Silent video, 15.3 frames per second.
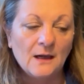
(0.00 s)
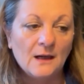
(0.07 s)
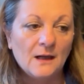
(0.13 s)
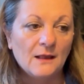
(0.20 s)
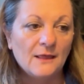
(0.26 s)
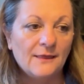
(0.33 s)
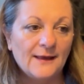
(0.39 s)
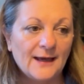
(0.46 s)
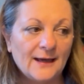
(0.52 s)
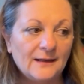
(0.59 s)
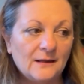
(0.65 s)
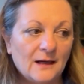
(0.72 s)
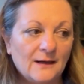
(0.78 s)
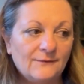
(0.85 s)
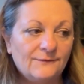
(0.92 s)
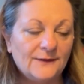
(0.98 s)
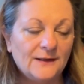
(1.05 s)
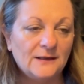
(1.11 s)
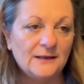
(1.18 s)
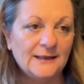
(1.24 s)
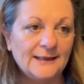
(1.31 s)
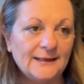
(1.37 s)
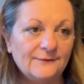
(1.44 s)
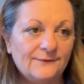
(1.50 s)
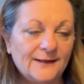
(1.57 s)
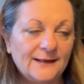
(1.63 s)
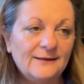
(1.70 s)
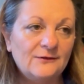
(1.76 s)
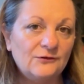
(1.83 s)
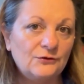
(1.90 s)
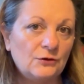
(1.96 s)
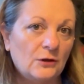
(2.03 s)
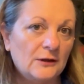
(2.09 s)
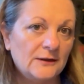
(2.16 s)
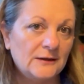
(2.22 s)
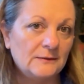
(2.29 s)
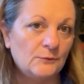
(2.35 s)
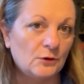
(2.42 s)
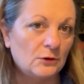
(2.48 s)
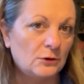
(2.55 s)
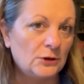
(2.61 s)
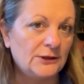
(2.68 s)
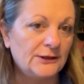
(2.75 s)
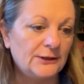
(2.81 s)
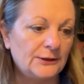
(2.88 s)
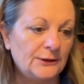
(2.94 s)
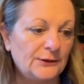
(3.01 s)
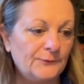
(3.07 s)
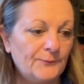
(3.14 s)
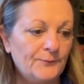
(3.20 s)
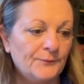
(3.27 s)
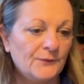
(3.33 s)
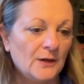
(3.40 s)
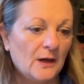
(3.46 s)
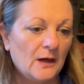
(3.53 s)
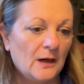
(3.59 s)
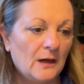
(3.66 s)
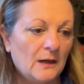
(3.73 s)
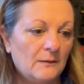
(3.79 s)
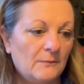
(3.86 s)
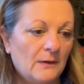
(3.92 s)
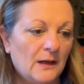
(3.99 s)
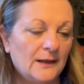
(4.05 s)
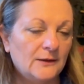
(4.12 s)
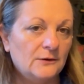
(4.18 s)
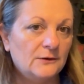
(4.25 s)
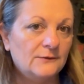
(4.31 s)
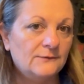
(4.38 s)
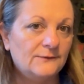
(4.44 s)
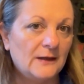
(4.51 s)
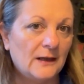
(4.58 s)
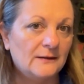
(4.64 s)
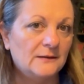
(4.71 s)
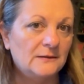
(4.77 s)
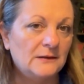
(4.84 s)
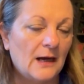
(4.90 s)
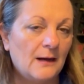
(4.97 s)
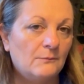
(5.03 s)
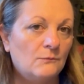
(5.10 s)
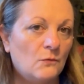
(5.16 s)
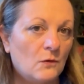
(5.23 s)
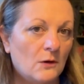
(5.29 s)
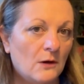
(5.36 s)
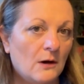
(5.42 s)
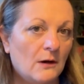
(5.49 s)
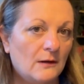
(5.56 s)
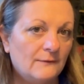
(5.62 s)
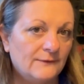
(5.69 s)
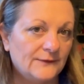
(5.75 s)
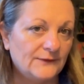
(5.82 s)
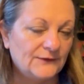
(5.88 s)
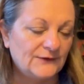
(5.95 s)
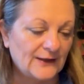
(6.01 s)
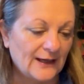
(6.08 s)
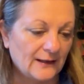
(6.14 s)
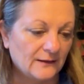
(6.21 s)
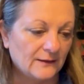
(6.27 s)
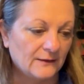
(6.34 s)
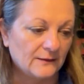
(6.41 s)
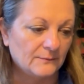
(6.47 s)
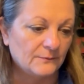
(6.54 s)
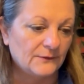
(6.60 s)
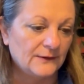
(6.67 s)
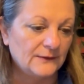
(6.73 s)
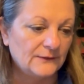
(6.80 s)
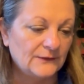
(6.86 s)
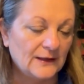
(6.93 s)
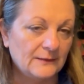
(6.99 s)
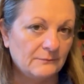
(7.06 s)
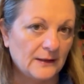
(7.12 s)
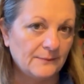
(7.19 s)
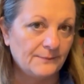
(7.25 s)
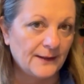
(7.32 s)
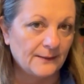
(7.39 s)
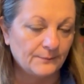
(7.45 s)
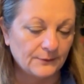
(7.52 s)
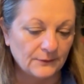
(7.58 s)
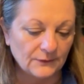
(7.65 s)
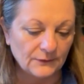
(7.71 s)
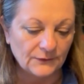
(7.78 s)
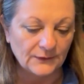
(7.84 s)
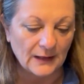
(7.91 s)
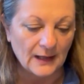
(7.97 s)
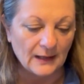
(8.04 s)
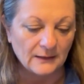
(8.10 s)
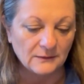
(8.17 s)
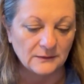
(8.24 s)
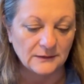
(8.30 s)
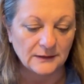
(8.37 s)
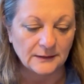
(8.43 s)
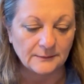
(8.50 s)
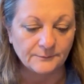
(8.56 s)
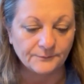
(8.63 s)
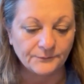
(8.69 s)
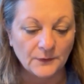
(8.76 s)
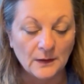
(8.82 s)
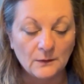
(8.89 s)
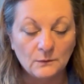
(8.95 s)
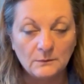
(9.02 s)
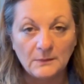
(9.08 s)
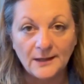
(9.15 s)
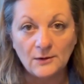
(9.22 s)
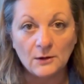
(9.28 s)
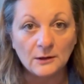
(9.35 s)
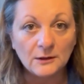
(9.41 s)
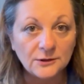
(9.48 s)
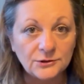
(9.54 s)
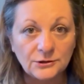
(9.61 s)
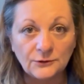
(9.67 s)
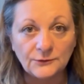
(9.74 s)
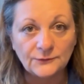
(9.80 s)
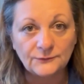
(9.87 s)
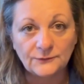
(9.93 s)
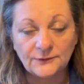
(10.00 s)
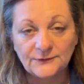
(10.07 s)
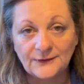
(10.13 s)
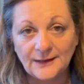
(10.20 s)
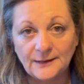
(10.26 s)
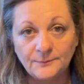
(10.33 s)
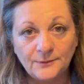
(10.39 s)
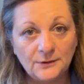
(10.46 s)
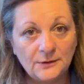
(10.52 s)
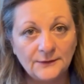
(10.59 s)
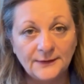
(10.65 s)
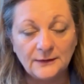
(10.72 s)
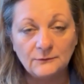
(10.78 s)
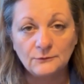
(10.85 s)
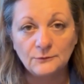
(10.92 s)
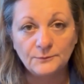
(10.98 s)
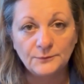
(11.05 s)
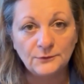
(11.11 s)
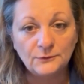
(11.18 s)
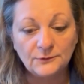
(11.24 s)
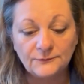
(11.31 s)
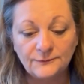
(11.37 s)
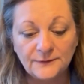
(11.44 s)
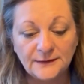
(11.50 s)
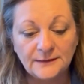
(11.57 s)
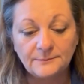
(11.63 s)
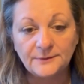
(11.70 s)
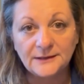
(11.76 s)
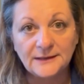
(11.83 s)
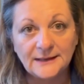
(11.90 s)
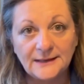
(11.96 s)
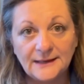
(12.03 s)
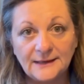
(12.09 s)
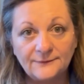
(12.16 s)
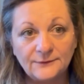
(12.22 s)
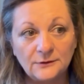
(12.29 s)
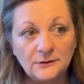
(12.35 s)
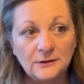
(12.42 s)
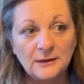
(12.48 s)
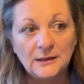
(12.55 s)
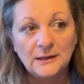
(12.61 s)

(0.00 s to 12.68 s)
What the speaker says: that I felt like if I had started them earlier, I could have gotten a lot more harvests out of them. Things like my peppers and, well, my artichokes, for example, they grew beautifully, but they never